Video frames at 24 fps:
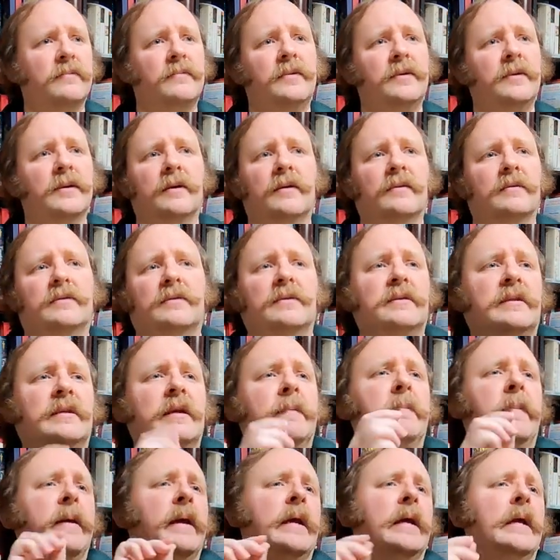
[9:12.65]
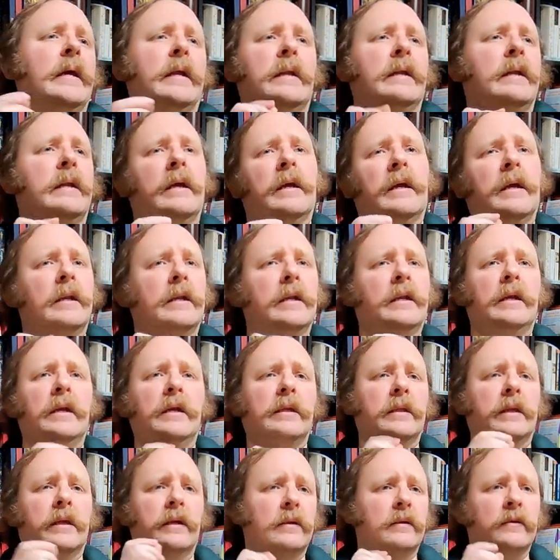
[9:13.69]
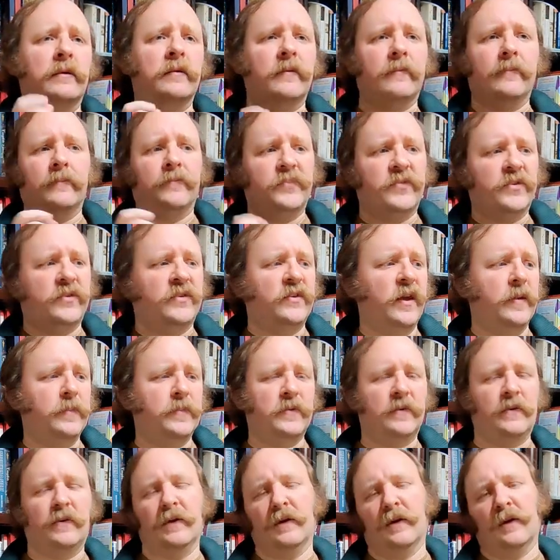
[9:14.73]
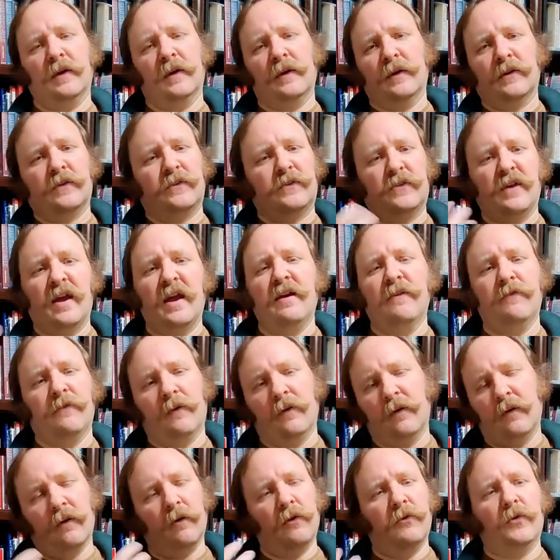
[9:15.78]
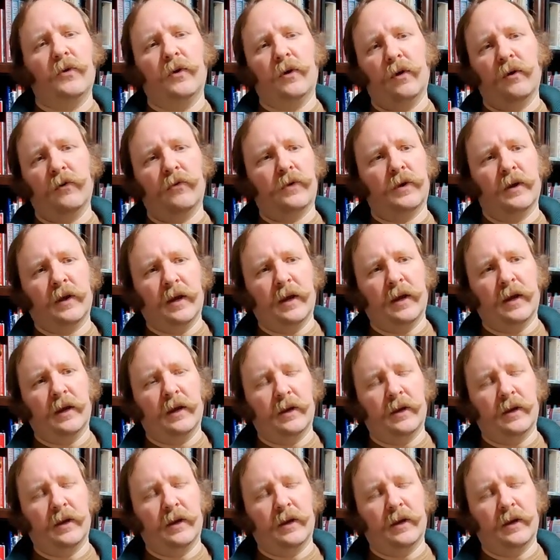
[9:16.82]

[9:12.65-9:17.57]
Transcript: you know, sipping in neat little sips to savor over and over again,